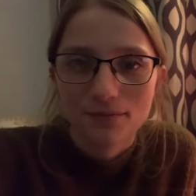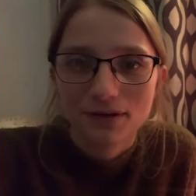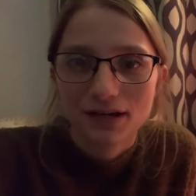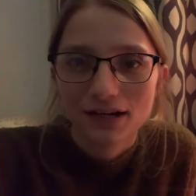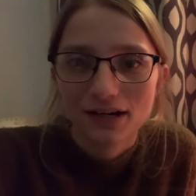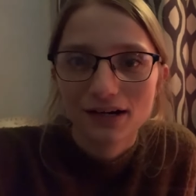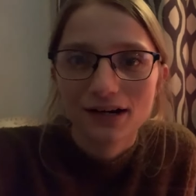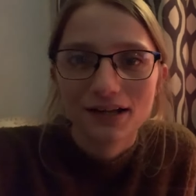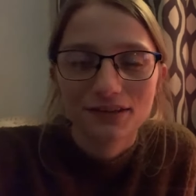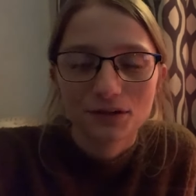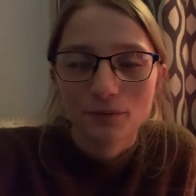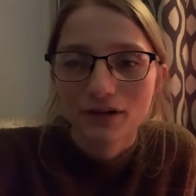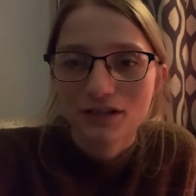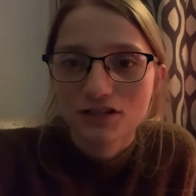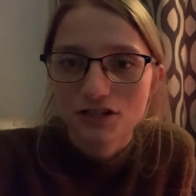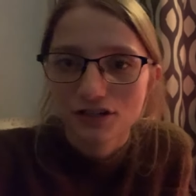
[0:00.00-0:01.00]
here in the
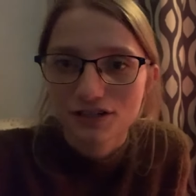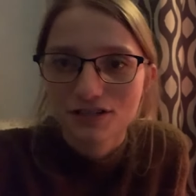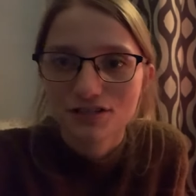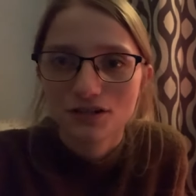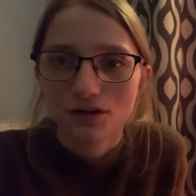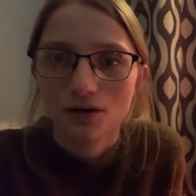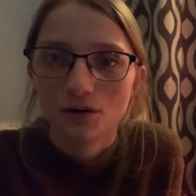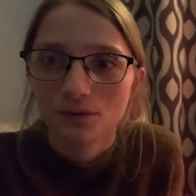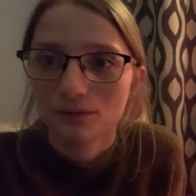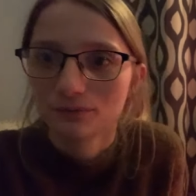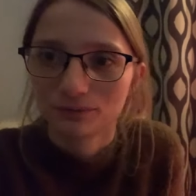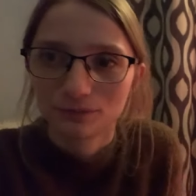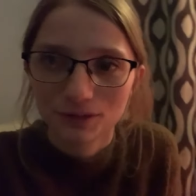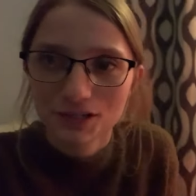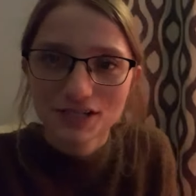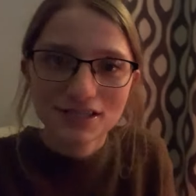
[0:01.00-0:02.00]
winter, so
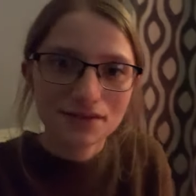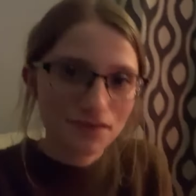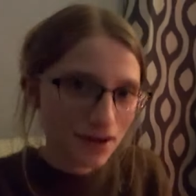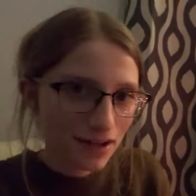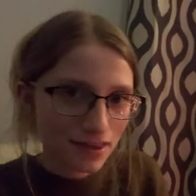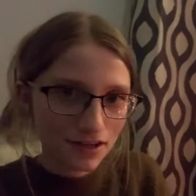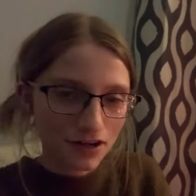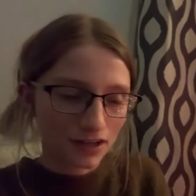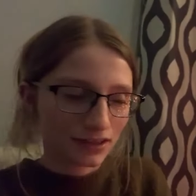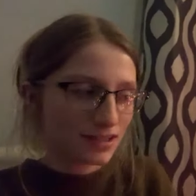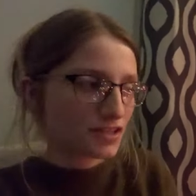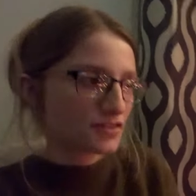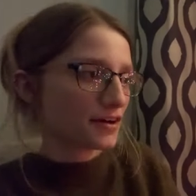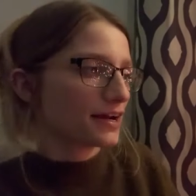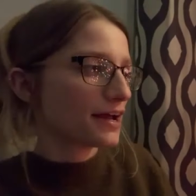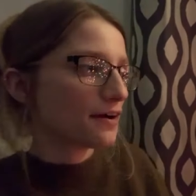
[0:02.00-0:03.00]
we're just living in the darkness
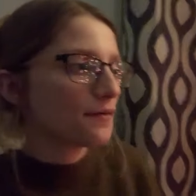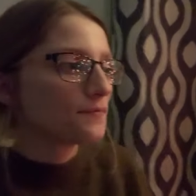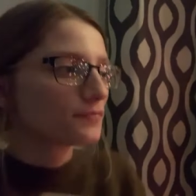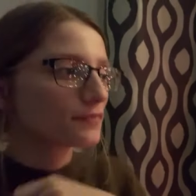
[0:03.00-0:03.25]
right now.